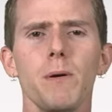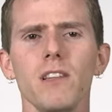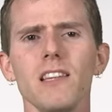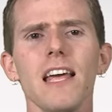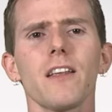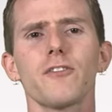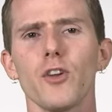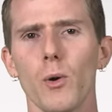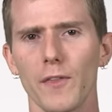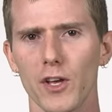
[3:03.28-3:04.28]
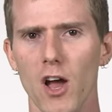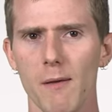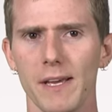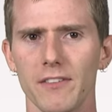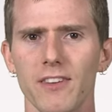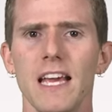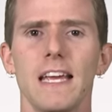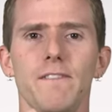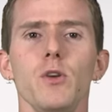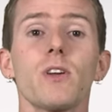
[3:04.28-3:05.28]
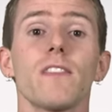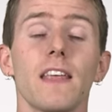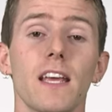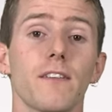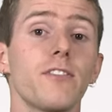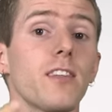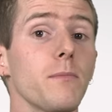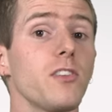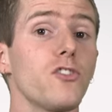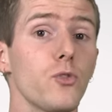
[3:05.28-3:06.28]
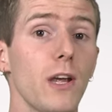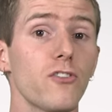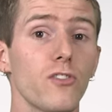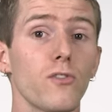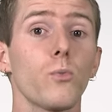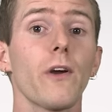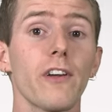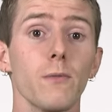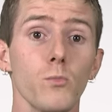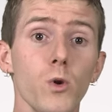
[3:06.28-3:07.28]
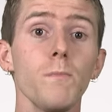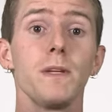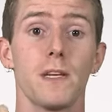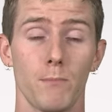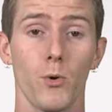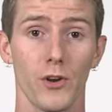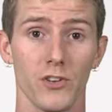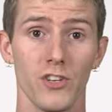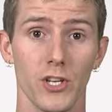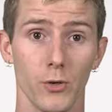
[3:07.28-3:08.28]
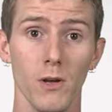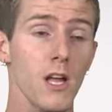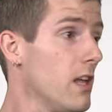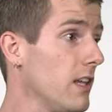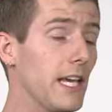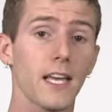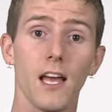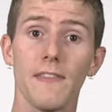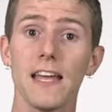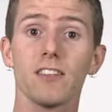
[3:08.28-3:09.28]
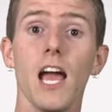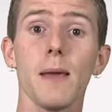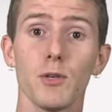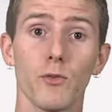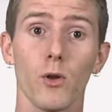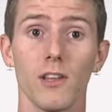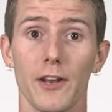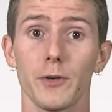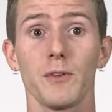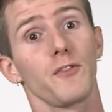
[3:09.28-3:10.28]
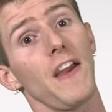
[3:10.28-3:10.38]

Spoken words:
But let us know in the comments if you can think of some situations where it would be important to you, like that time you wrote a letter with your